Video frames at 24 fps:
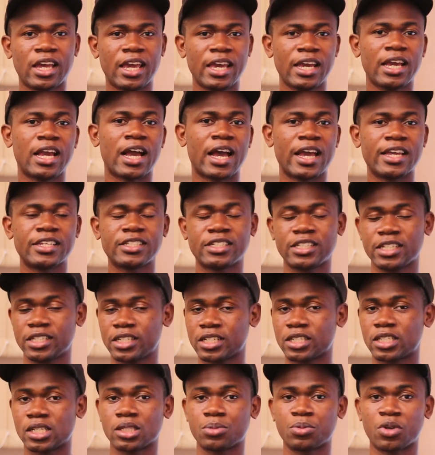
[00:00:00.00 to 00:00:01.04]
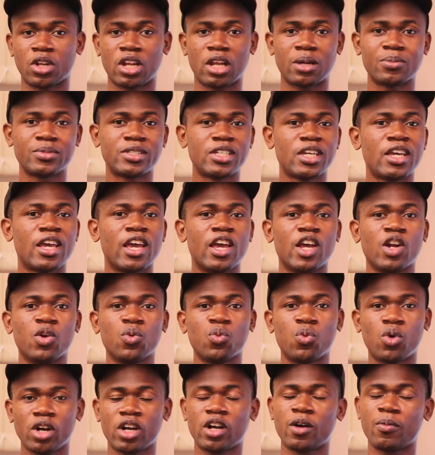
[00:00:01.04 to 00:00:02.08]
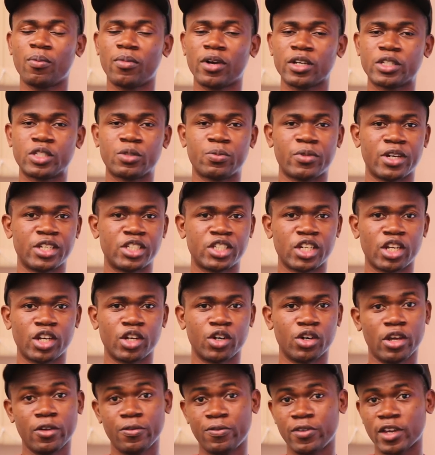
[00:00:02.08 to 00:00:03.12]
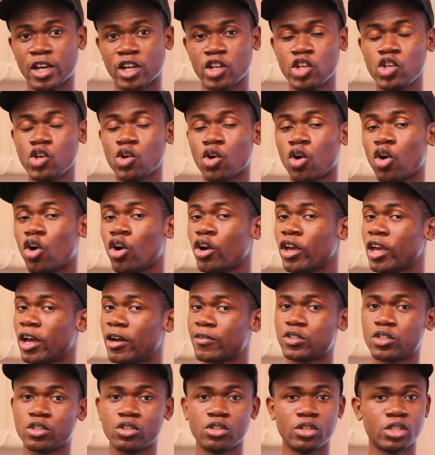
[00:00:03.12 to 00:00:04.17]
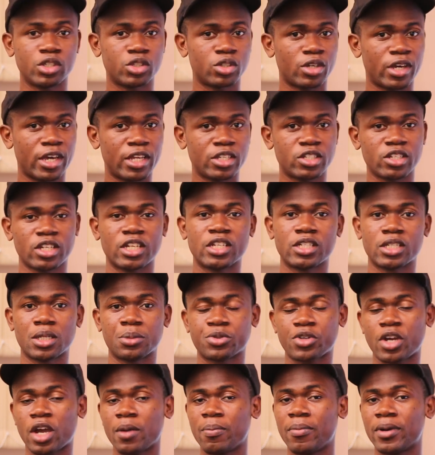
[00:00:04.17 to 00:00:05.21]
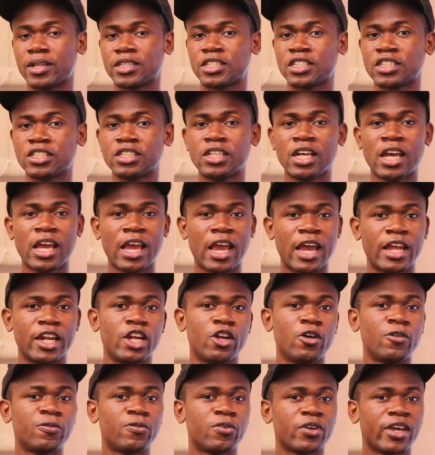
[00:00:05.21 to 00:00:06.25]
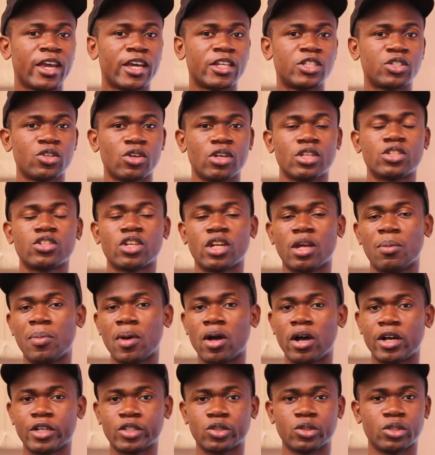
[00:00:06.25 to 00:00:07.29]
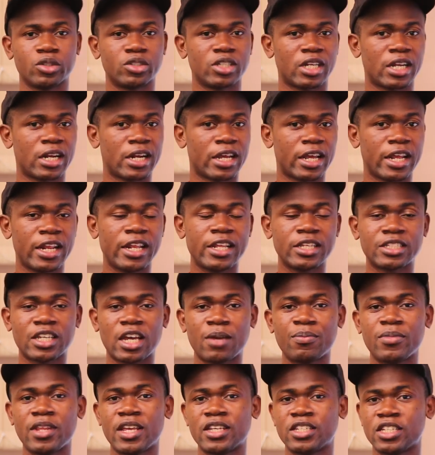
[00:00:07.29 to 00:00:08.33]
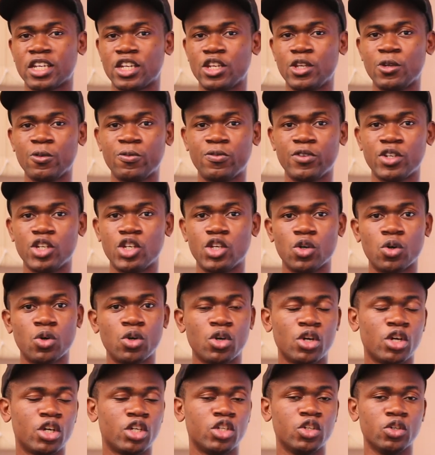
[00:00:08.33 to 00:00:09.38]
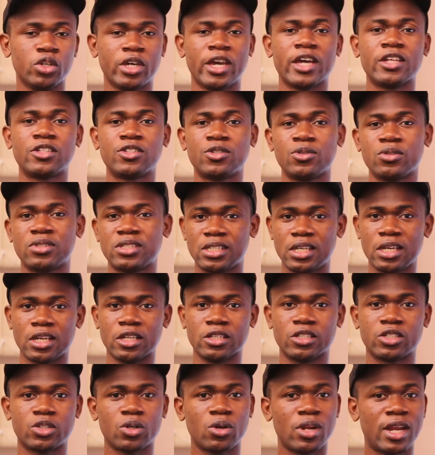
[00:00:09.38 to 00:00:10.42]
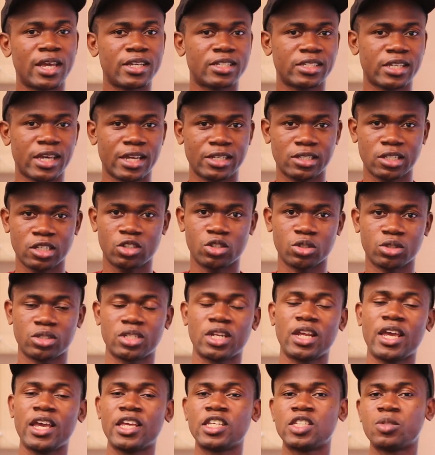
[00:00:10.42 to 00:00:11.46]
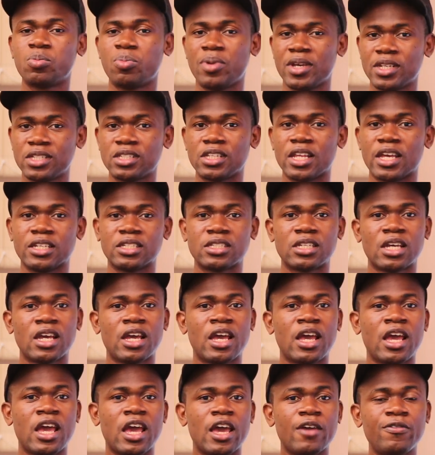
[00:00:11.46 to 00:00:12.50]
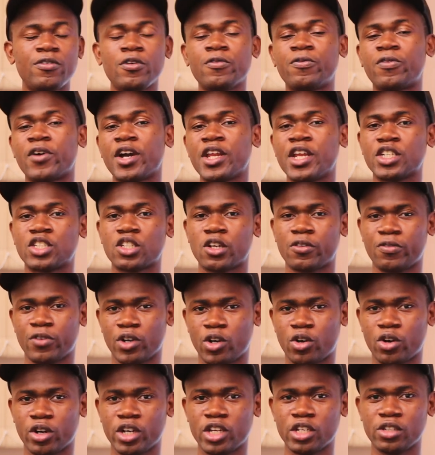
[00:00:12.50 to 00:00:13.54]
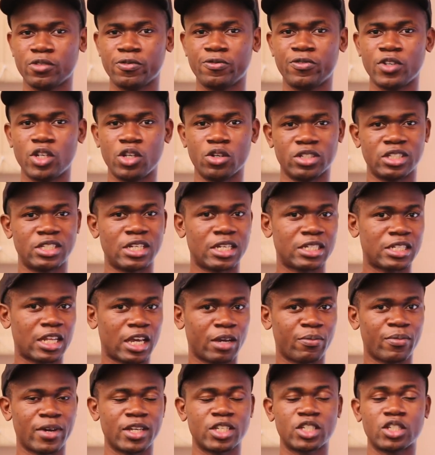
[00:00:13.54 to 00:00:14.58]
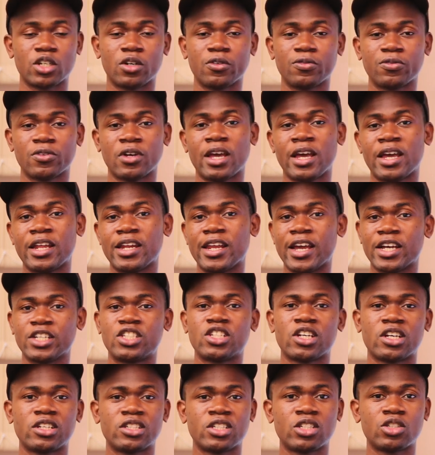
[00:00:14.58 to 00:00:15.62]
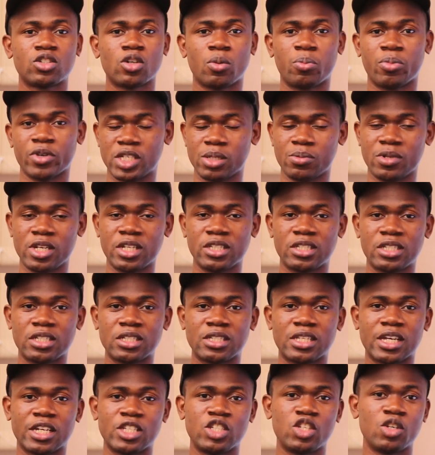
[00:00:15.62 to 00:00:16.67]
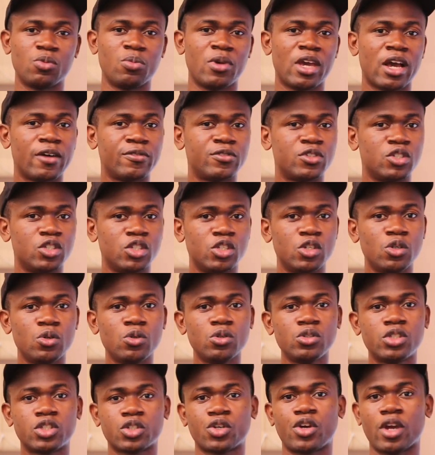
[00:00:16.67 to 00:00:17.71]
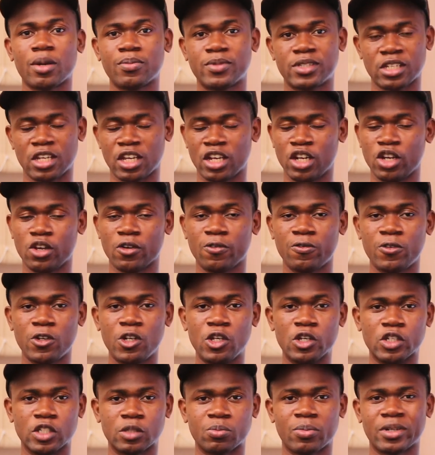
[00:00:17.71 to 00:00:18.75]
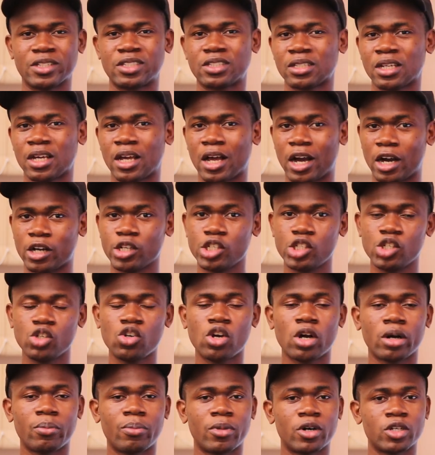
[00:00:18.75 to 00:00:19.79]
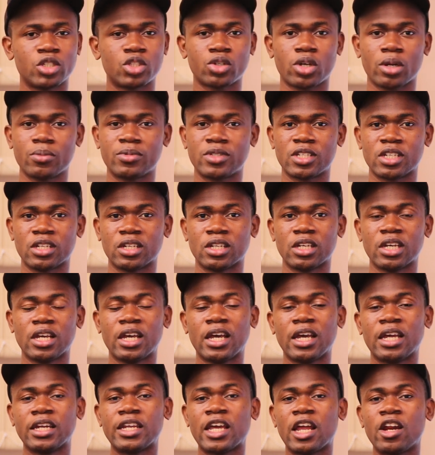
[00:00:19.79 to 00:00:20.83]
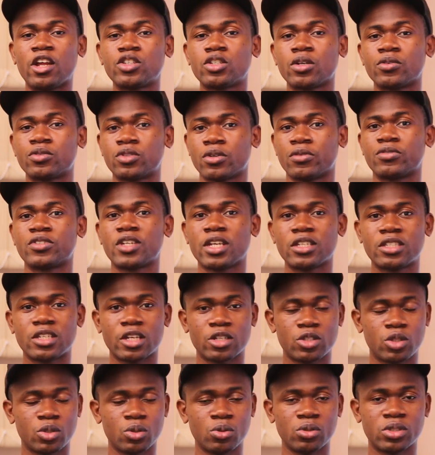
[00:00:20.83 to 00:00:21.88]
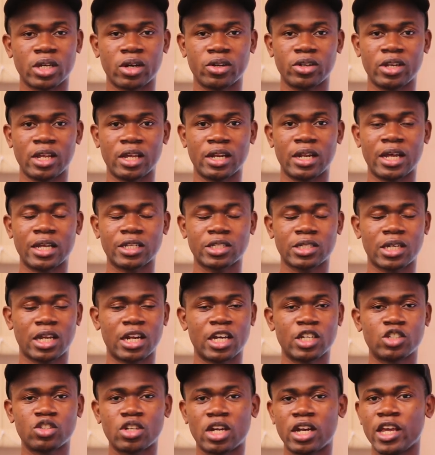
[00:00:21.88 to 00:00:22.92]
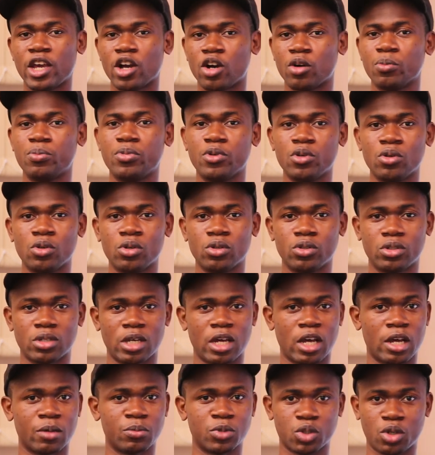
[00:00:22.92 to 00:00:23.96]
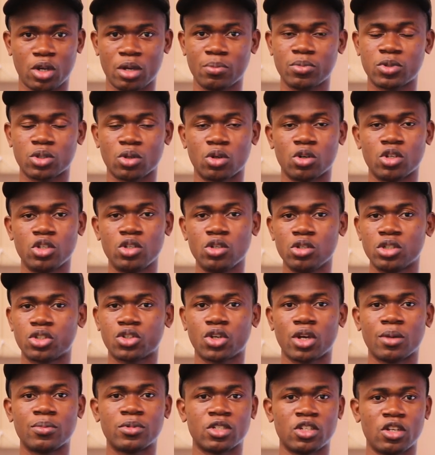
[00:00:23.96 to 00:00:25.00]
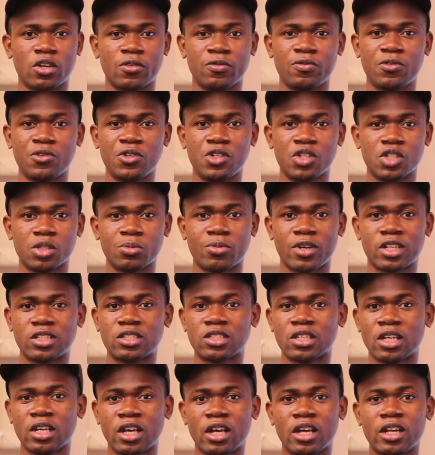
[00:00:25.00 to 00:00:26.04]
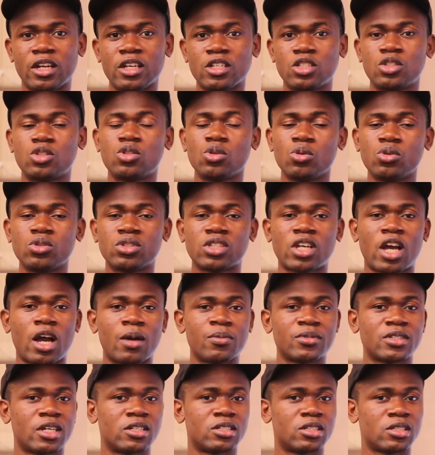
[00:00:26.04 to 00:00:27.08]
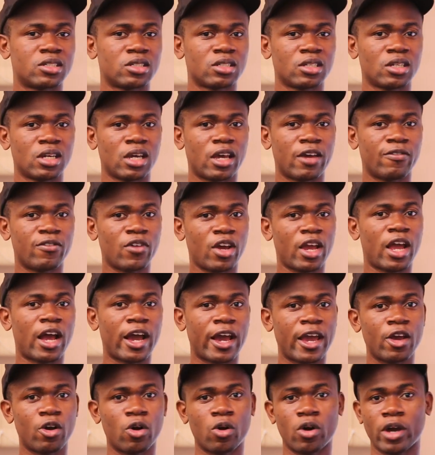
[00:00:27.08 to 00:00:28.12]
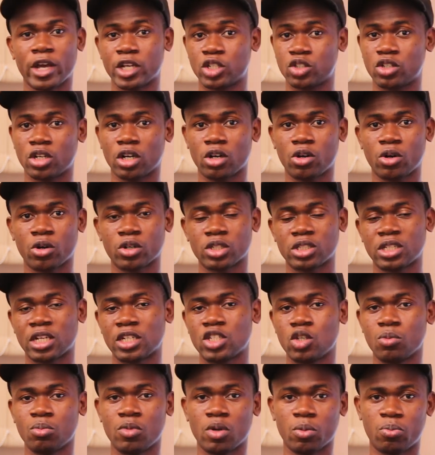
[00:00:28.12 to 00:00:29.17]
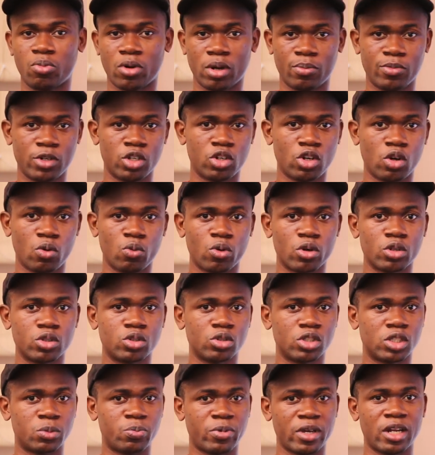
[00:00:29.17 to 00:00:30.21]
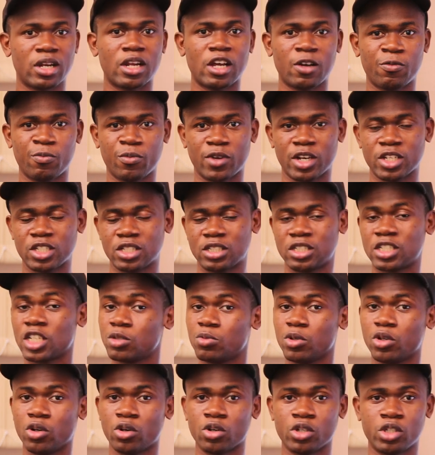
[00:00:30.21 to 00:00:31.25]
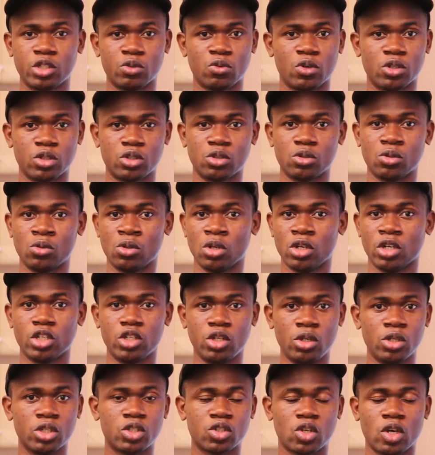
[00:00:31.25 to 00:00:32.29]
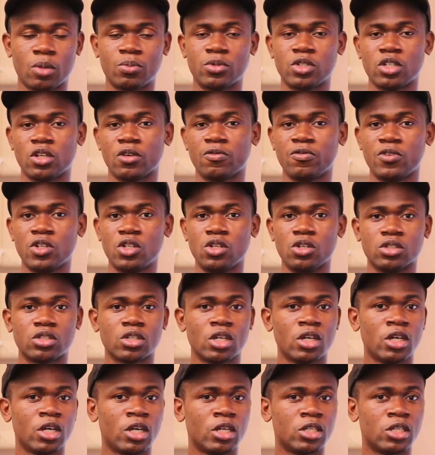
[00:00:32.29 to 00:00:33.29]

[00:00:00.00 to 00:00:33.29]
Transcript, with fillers: Hey guys, this is Ishmael Lamptey and welcome back to my channel. If you are new, all you have to do is to hit on the subscribe button and then don't forget to hit on the bell also so that at any time there's a new video, you get to see it. So let's get into today's business. If you find yourself recording videos just like myself, there are chances or possibilities that you may have to use scripts in your videos. But how do you go about scripting? There are lots of sophisticated tools out there that can actually help you um, script or use scripts in your videos, but these tools comes at a very high or extra cost that you may probably not want to spend that much just because you want to use scripts in your videos.